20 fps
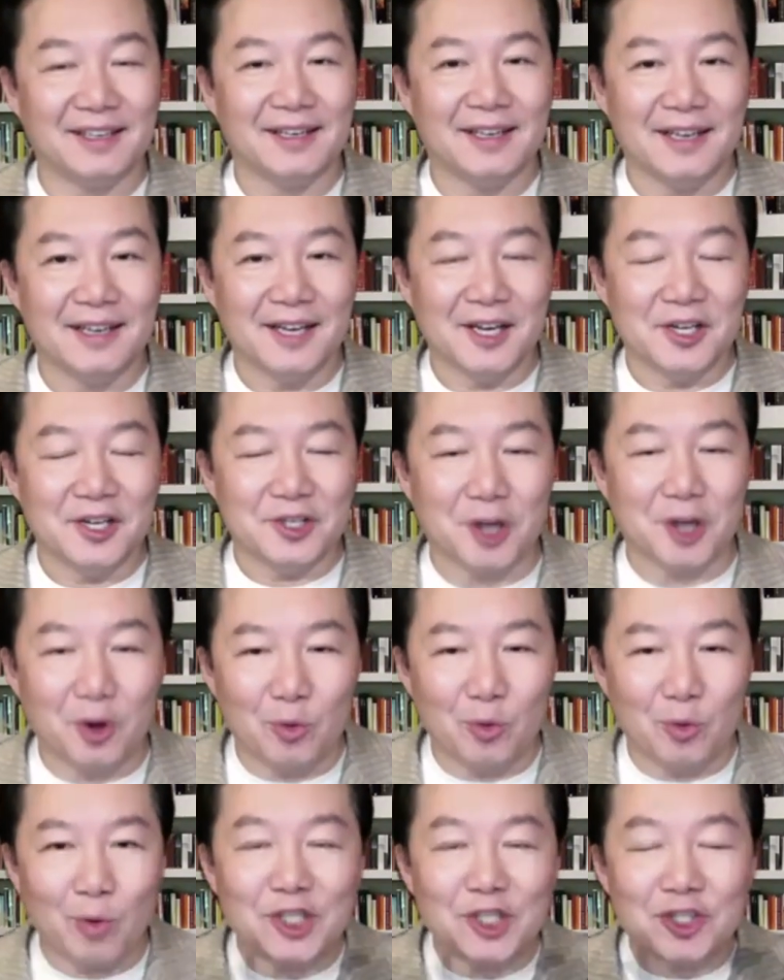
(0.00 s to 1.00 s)
So
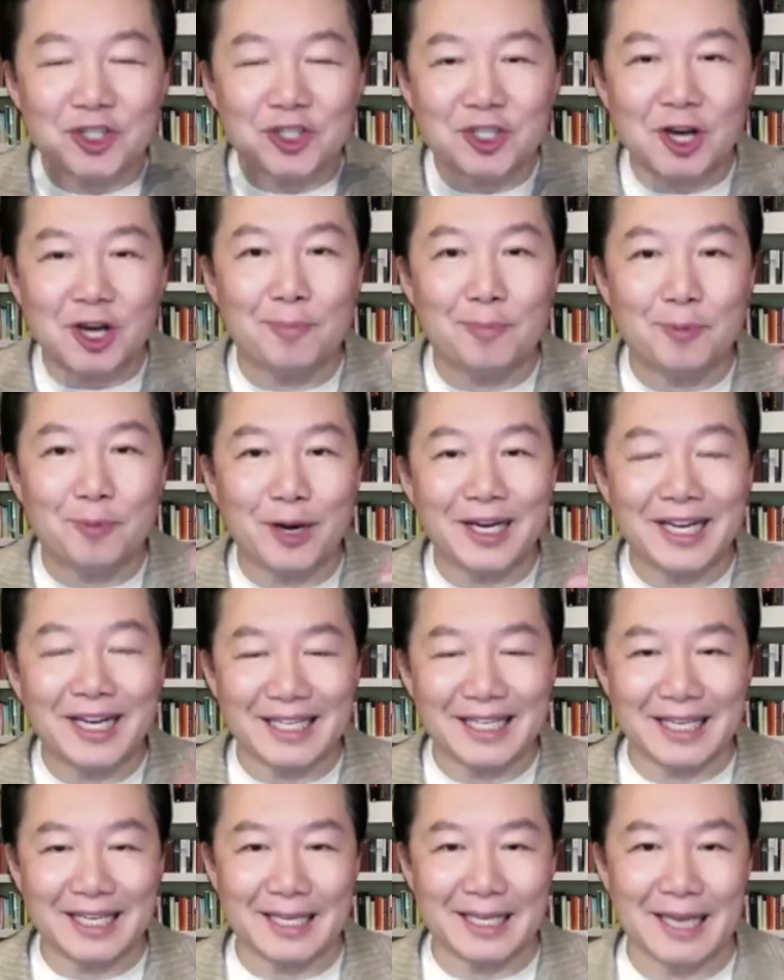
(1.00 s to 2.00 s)
once you start breaking
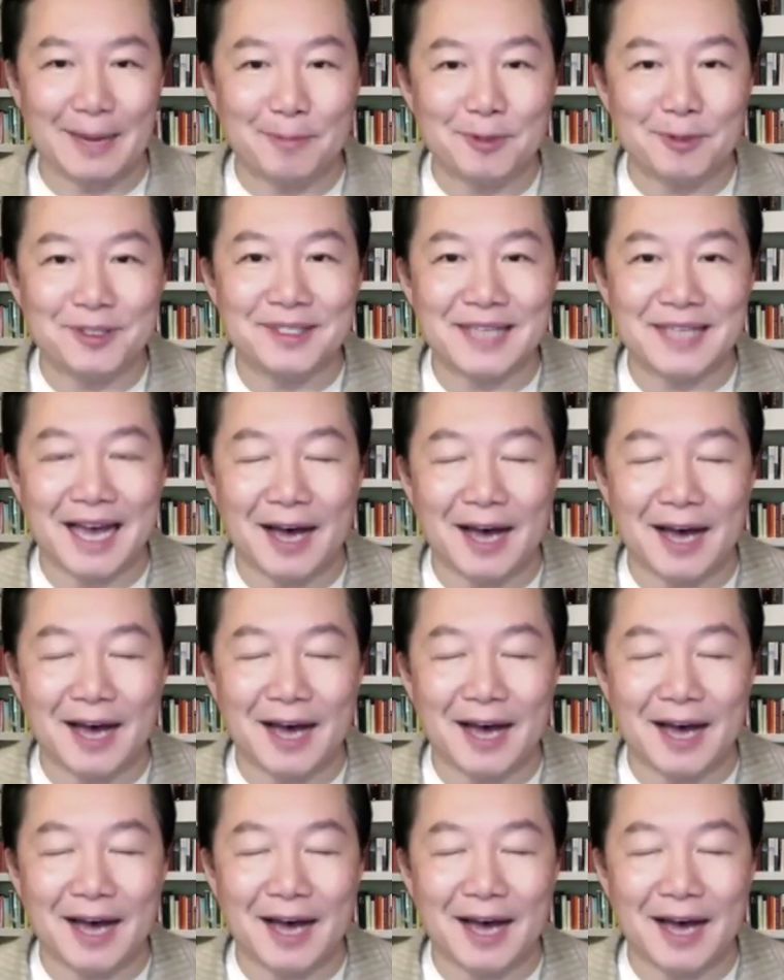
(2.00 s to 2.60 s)
the numbers down,